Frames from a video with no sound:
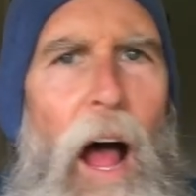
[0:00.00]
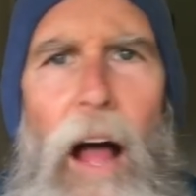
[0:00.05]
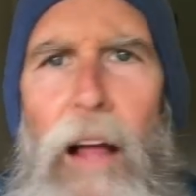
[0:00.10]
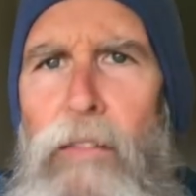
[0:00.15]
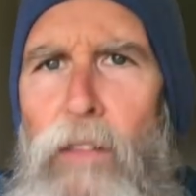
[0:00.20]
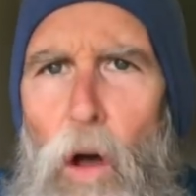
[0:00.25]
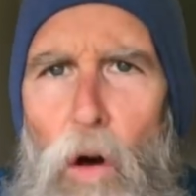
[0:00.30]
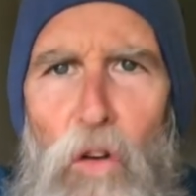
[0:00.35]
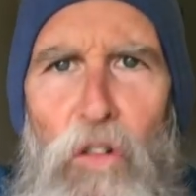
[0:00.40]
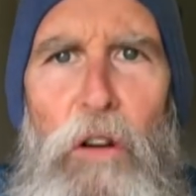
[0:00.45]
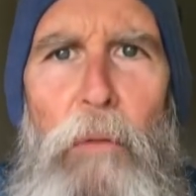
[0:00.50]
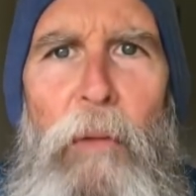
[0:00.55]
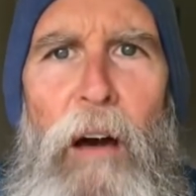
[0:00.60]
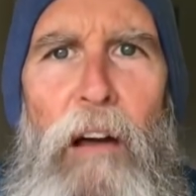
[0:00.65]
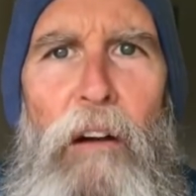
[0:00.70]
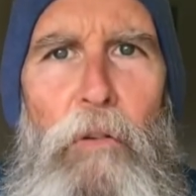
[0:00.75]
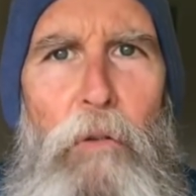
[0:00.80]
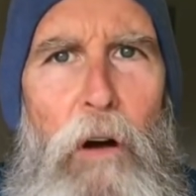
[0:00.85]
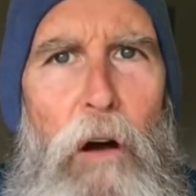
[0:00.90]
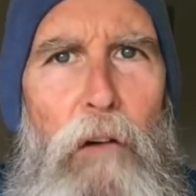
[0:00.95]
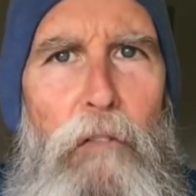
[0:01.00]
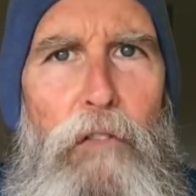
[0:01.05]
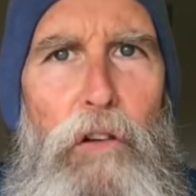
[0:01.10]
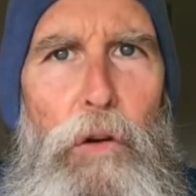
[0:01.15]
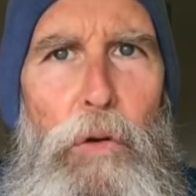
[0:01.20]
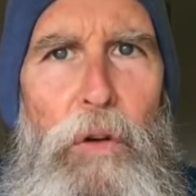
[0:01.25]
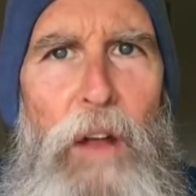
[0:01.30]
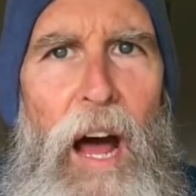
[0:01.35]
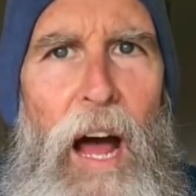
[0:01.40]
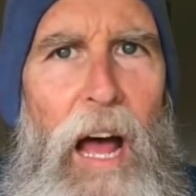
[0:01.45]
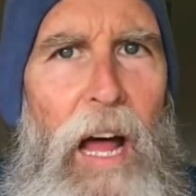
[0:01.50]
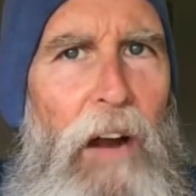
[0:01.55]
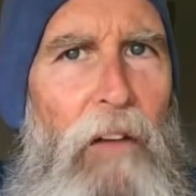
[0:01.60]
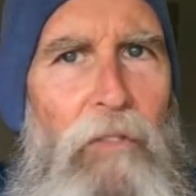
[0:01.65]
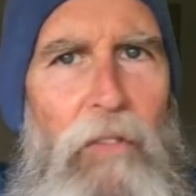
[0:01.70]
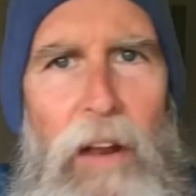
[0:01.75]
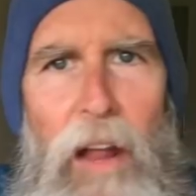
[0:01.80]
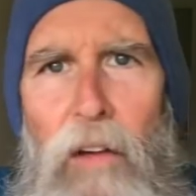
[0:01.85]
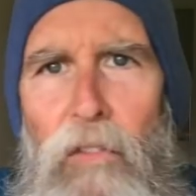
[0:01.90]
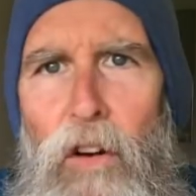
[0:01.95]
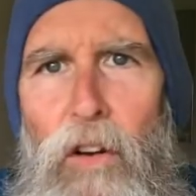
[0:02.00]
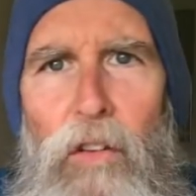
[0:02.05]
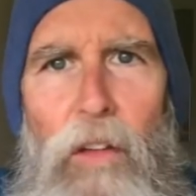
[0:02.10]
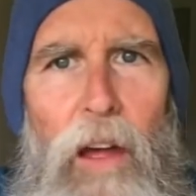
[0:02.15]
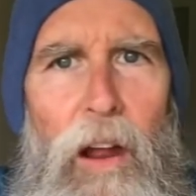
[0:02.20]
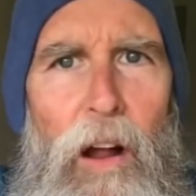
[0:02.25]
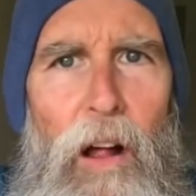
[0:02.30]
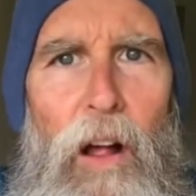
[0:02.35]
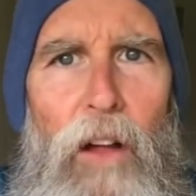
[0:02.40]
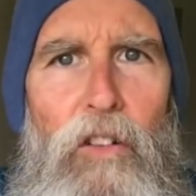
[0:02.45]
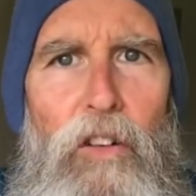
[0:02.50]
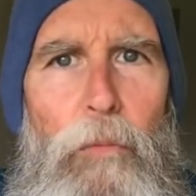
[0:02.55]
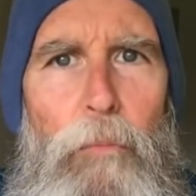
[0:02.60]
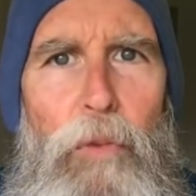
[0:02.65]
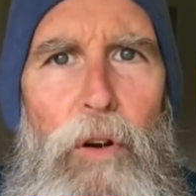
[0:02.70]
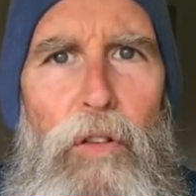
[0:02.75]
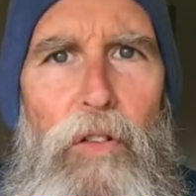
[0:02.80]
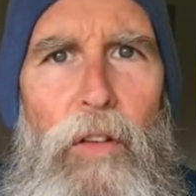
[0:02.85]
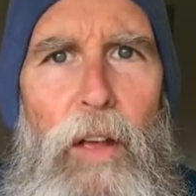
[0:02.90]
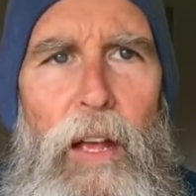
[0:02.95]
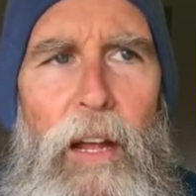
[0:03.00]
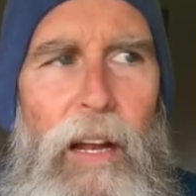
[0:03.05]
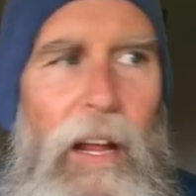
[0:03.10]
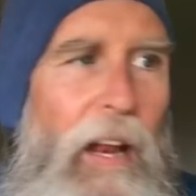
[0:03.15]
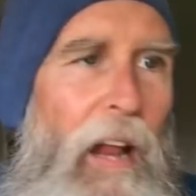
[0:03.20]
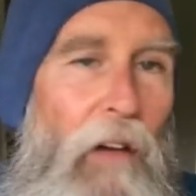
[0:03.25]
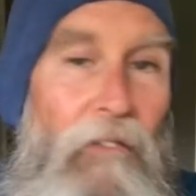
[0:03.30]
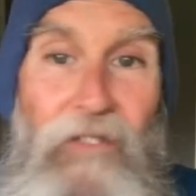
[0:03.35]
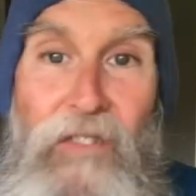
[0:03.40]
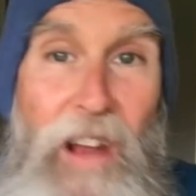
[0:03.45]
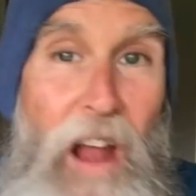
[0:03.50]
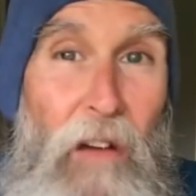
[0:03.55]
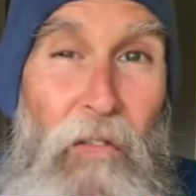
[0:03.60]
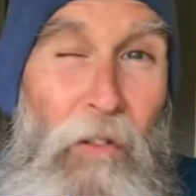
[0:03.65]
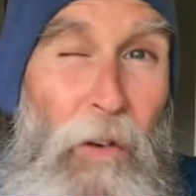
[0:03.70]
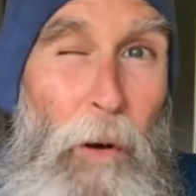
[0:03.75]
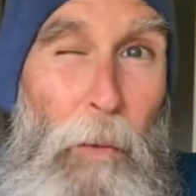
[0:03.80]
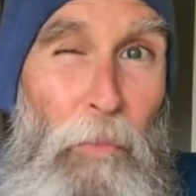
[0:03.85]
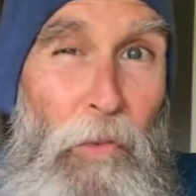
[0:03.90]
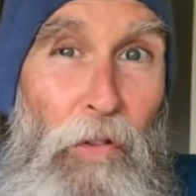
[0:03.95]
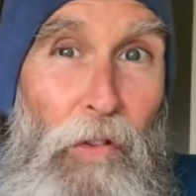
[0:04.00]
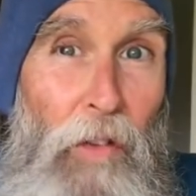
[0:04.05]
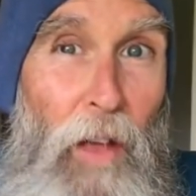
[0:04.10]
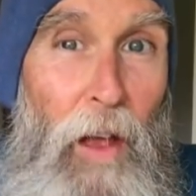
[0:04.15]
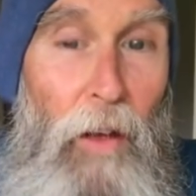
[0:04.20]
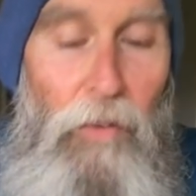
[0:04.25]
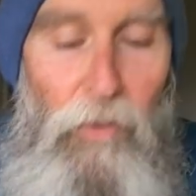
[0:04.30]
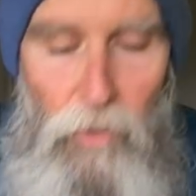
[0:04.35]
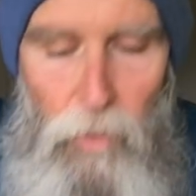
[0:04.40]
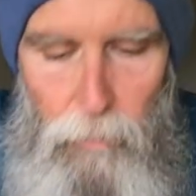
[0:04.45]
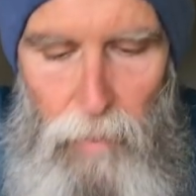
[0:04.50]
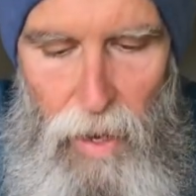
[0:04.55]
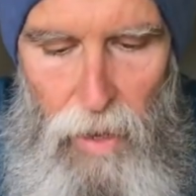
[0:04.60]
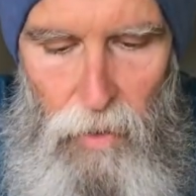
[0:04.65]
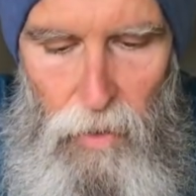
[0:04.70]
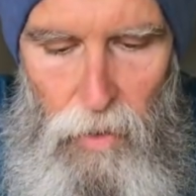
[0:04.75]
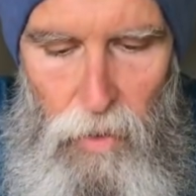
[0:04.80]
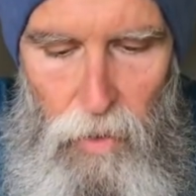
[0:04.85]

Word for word: I talk about a raw food diet. I've never said 100% and I've never obsessed about